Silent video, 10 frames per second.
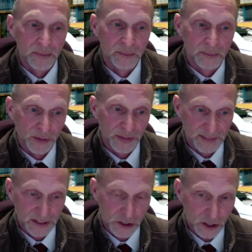both at
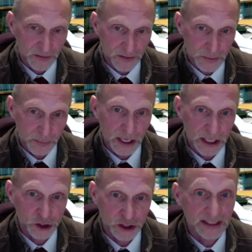the start of this
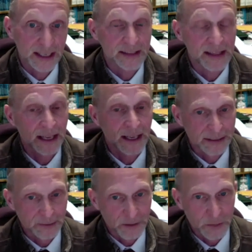project and at the
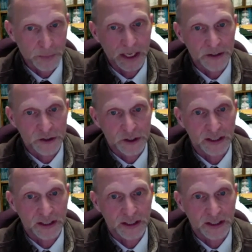end of this project.